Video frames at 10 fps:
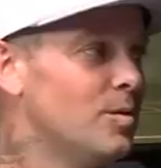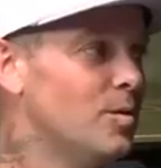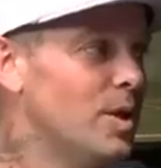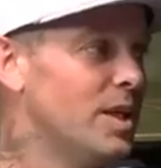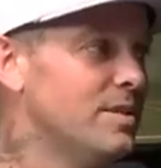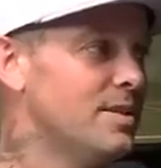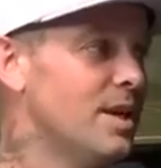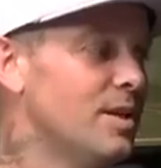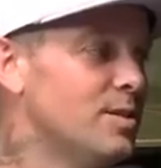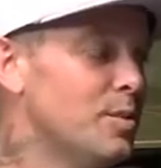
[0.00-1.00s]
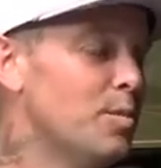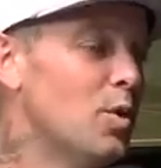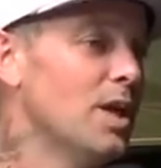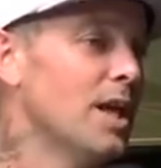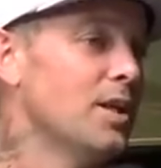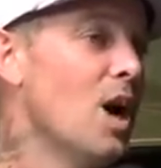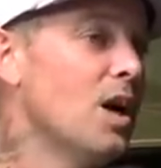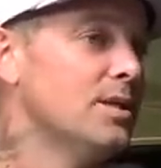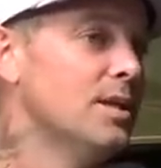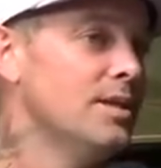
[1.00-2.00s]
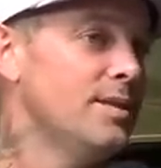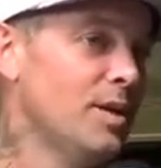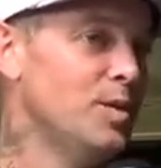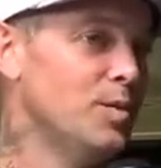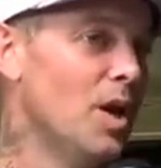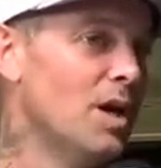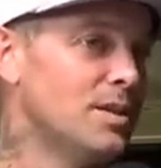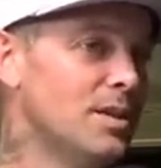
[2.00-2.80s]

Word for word: when he's there? Is it more like locked in? Are you locked in?